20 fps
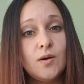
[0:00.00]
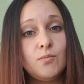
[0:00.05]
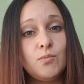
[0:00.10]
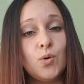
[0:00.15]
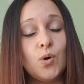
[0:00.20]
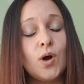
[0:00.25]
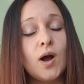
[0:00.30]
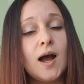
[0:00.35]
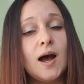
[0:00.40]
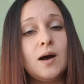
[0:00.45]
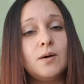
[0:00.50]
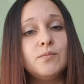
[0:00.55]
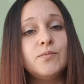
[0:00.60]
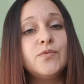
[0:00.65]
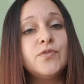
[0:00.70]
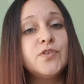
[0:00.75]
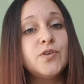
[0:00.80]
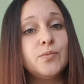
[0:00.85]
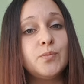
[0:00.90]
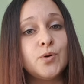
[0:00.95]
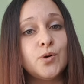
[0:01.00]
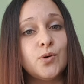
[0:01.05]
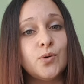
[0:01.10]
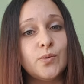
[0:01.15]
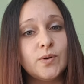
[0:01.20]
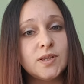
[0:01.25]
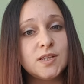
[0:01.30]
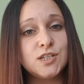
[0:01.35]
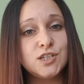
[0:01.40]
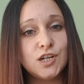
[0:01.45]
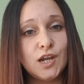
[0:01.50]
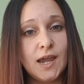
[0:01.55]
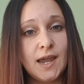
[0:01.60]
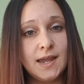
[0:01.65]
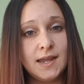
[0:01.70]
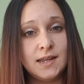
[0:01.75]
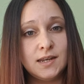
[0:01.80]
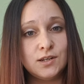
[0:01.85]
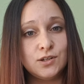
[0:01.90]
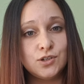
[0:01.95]
more comfortable with
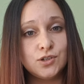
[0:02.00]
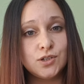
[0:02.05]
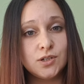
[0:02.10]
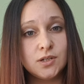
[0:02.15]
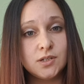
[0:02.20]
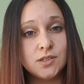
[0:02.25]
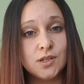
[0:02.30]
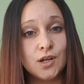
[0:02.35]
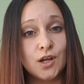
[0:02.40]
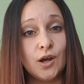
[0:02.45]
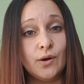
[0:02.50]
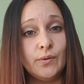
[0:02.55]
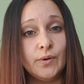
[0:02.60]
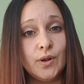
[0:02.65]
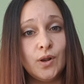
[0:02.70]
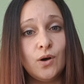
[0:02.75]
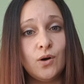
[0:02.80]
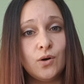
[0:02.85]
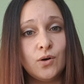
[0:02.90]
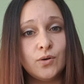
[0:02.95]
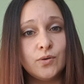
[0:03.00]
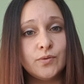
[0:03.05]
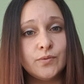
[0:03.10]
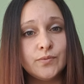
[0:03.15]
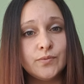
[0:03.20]
change as I go along.